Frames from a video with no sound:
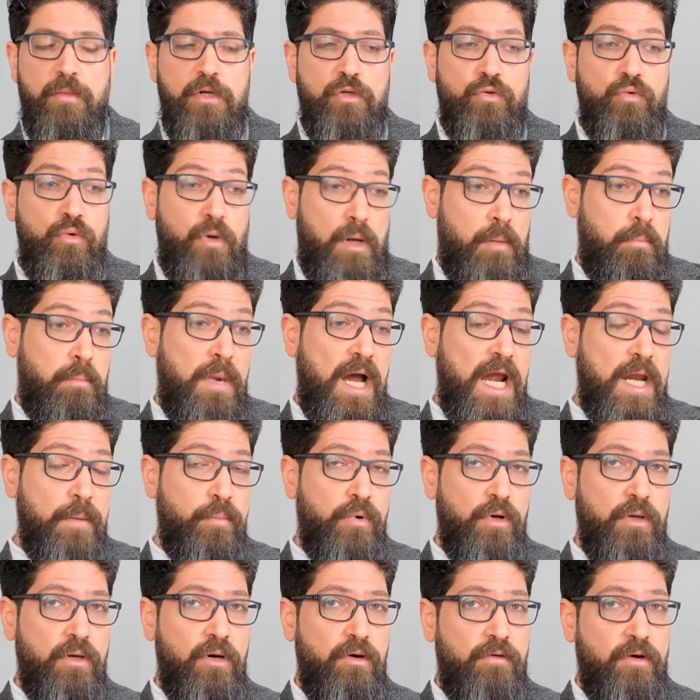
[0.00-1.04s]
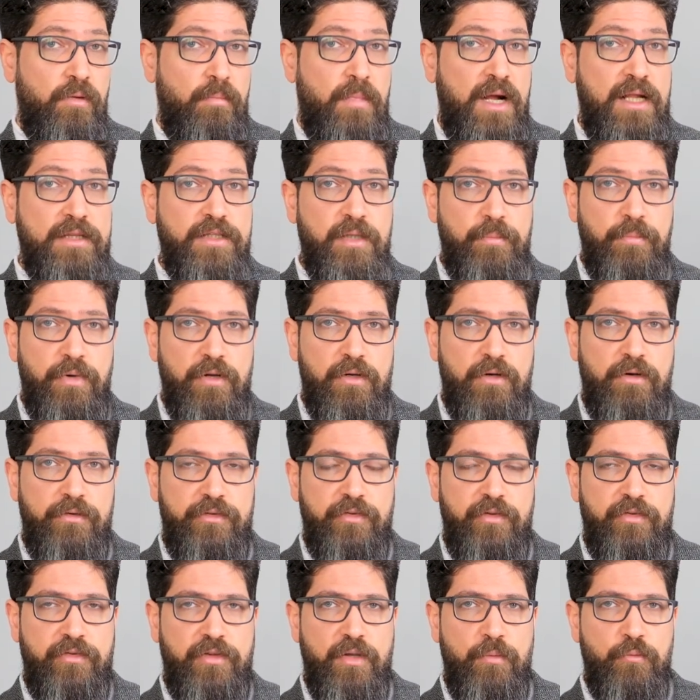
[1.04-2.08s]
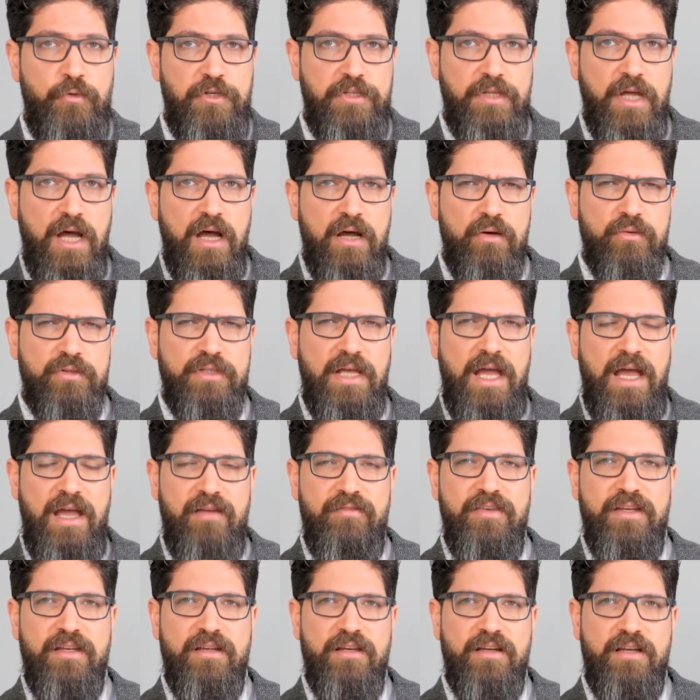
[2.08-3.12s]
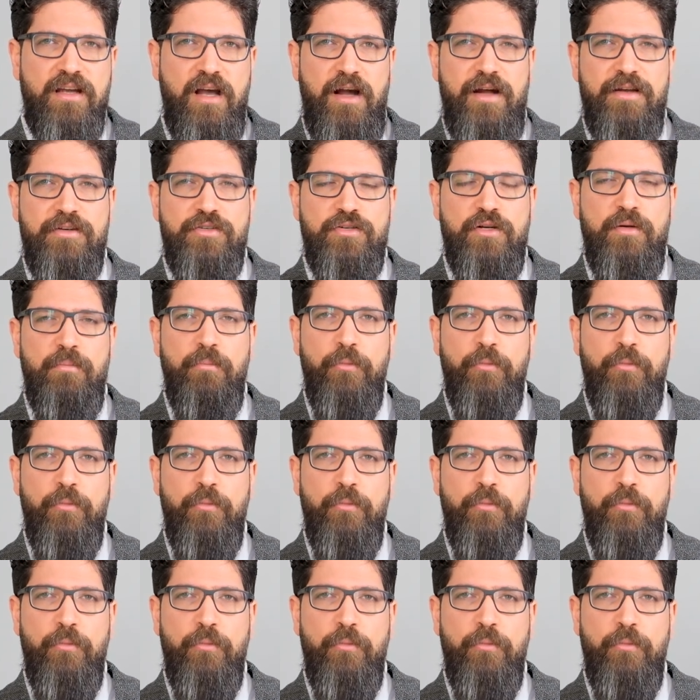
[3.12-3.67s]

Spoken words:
into a bipolar or multipolar system without having a cultural